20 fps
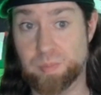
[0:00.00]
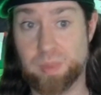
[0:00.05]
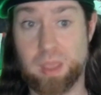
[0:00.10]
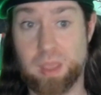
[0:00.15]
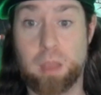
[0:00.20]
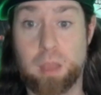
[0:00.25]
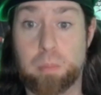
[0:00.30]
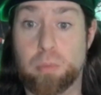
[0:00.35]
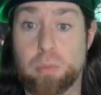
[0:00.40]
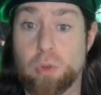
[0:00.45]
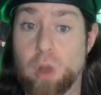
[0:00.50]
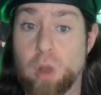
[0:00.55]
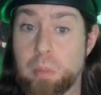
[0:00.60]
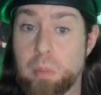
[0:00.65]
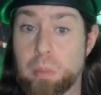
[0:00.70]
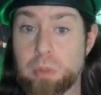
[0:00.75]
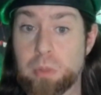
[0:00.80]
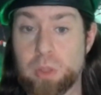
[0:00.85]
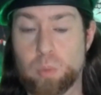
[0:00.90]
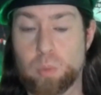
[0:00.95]
It
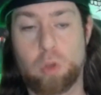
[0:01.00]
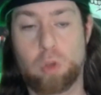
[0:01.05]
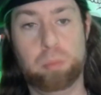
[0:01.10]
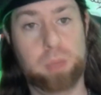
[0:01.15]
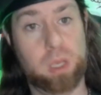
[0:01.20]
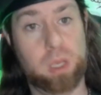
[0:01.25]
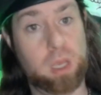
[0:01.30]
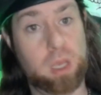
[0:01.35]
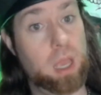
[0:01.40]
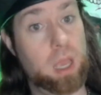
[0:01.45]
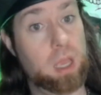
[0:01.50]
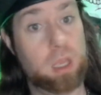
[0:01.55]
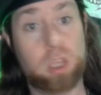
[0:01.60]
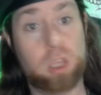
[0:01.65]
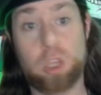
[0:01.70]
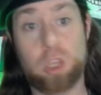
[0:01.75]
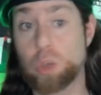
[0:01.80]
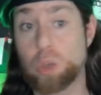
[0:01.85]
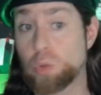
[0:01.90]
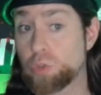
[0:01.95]
probably won't be a
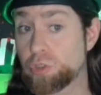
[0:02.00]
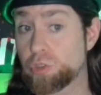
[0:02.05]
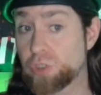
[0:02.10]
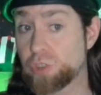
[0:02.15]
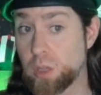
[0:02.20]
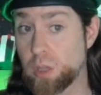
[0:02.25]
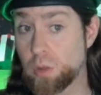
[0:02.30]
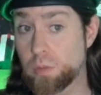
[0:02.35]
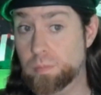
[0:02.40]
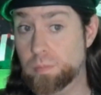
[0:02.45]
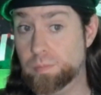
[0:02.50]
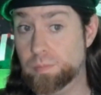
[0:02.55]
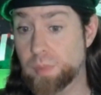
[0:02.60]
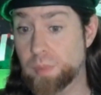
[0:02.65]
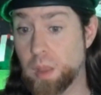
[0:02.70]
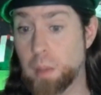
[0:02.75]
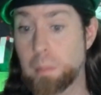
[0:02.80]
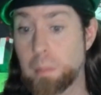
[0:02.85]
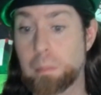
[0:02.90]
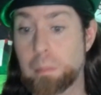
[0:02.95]
huge deal,
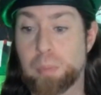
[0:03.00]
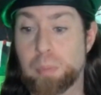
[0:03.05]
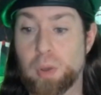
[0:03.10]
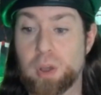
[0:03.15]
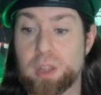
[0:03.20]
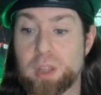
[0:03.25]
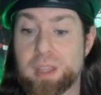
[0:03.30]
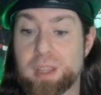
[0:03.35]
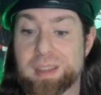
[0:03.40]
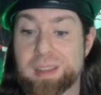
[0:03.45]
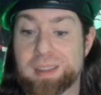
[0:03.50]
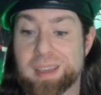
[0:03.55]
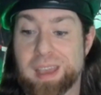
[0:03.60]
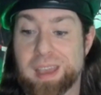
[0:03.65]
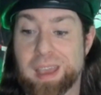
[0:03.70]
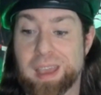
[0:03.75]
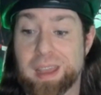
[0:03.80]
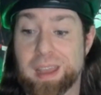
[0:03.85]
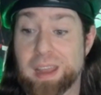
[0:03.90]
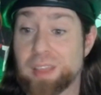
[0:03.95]
but it
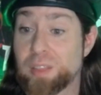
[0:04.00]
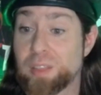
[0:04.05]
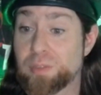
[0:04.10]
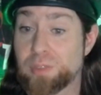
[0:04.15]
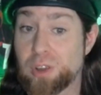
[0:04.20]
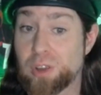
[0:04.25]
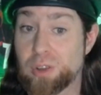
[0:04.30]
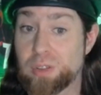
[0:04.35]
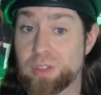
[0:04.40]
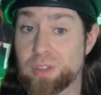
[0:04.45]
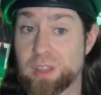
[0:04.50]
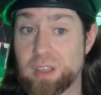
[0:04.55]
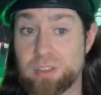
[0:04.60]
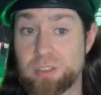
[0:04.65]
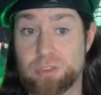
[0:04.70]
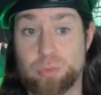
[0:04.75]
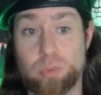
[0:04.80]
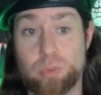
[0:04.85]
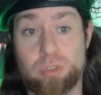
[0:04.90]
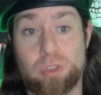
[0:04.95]
can at the very
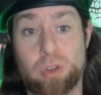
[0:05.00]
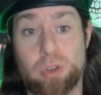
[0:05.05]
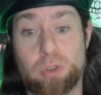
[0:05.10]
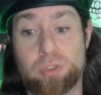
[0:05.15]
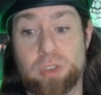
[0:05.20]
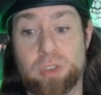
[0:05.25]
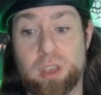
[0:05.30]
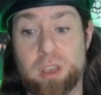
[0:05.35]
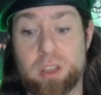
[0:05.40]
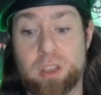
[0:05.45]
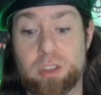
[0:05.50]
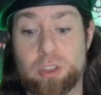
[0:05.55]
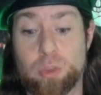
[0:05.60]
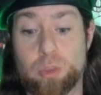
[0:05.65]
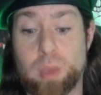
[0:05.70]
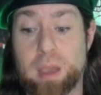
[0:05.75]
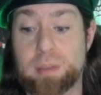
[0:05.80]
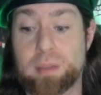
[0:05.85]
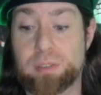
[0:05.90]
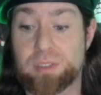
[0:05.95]
least result in you
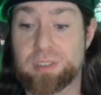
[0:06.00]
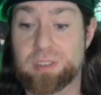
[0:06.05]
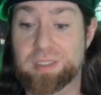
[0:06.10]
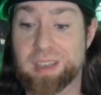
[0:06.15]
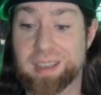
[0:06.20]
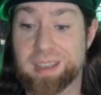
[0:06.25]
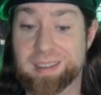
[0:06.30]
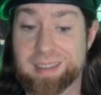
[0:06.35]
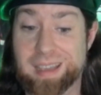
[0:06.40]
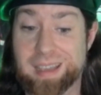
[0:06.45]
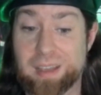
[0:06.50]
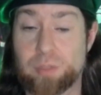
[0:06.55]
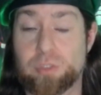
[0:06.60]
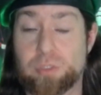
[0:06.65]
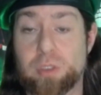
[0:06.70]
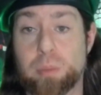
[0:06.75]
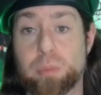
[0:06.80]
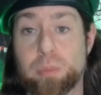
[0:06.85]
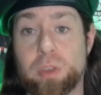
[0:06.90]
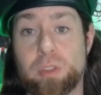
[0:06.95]
having to take down
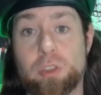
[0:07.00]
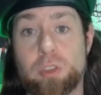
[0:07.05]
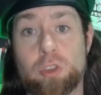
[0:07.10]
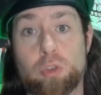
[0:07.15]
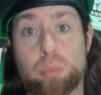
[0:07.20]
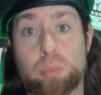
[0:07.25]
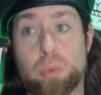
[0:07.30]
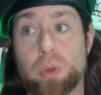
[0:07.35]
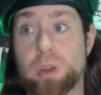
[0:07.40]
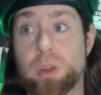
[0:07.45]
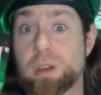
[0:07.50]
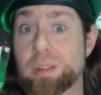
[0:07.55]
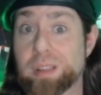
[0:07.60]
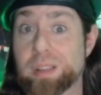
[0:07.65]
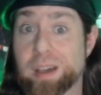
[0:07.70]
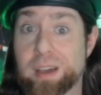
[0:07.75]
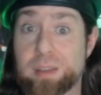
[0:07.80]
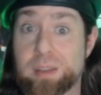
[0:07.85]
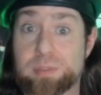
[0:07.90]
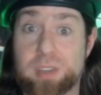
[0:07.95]
something that you put a
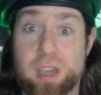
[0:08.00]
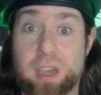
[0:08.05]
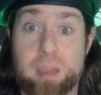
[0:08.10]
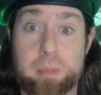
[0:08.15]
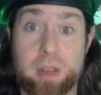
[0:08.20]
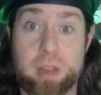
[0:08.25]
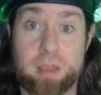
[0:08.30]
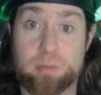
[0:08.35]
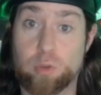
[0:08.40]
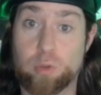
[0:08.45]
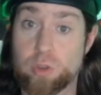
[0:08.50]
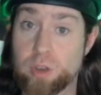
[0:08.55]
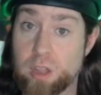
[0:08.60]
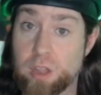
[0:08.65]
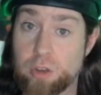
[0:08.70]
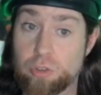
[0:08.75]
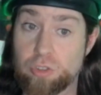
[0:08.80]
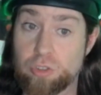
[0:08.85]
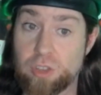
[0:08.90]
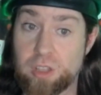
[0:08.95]
lot of time and effort and
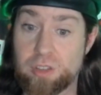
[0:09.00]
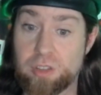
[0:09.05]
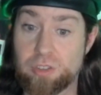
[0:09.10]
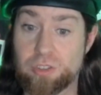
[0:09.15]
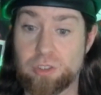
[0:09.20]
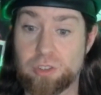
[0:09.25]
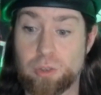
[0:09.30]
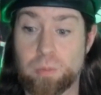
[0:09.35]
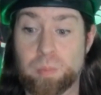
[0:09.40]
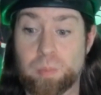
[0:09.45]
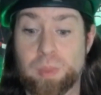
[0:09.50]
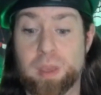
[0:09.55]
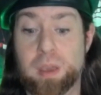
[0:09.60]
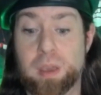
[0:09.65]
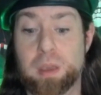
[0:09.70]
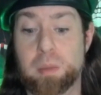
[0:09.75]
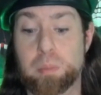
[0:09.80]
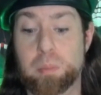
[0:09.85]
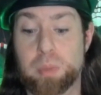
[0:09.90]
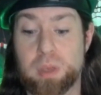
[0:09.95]
energy into
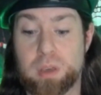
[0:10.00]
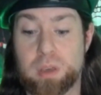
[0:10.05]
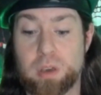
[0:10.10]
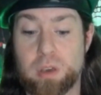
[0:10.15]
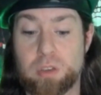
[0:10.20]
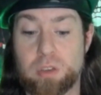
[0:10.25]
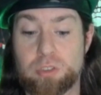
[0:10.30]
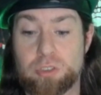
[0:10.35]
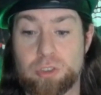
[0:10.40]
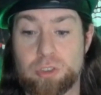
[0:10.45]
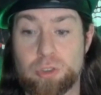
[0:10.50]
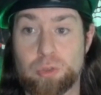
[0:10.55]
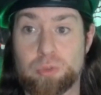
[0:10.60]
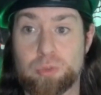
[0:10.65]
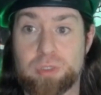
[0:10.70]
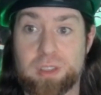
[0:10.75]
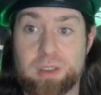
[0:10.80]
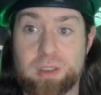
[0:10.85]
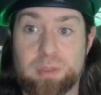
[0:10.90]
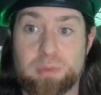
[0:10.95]
because you
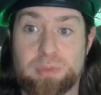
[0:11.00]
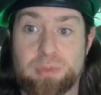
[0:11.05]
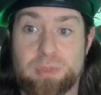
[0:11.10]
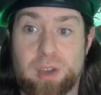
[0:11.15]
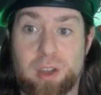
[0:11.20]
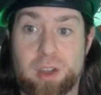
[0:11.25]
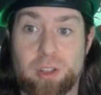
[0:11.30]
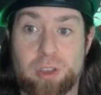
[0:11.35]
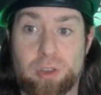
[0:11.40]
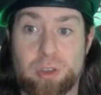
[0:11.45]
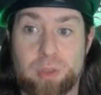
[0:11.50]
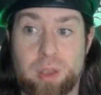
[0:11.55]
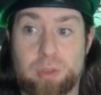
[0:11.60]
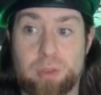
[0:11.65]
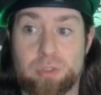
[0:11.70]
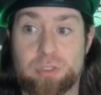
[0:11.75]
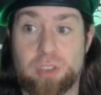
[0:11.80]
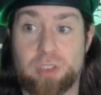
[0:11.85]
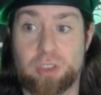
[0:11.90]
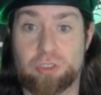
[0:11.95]
didn't follow,
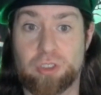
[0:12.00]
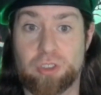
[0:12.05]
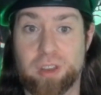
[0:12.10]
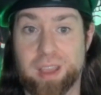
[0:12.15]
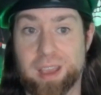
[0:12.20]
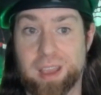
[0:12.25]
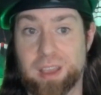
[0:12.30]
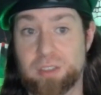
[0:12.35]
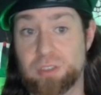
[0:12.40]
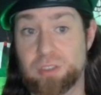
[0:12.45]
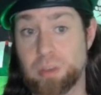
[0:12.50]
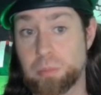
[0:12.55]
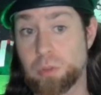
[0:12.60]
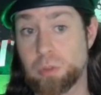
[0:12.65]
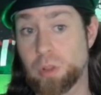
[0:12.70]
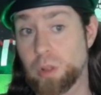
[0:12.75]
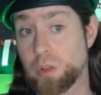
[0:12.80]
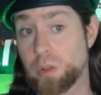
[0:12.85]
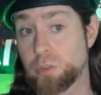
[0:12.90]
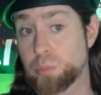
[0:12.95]
section A
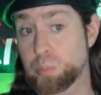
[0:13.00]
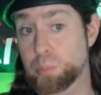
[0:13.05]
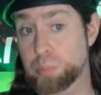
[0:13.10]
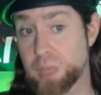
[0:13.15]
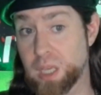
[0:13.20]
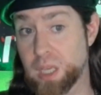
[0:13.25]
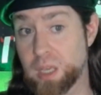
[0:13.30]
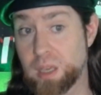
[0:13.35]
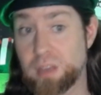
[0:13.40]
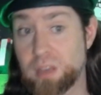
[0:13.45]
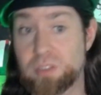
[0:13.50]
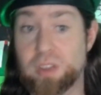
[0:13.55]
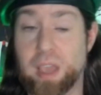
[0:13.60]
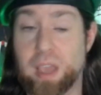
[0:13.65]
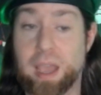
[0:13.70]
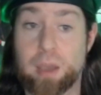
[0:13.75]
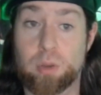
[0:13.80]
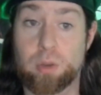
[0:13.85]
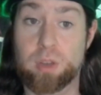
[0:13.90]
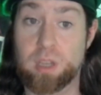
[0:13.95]
subclause B as to
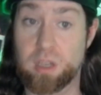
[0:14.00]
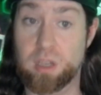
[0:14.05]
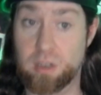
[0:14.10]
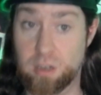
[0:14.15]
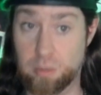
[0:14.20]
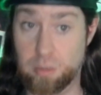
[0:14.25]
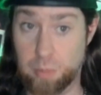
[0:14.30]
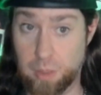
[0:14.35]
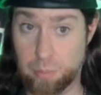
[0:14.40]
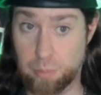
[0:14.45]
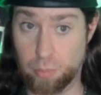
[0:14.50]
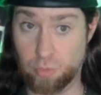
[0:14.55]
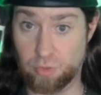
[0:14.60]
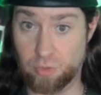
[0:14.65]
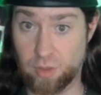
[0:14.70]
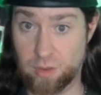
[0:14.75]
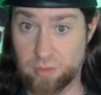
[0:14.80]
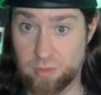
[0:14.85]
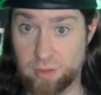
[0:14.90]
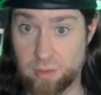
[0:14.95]
how it needed to be
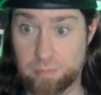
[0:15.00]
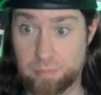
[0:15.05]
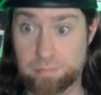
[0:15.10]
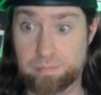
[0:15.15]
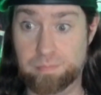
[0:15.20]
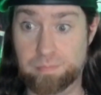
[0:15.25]
presented.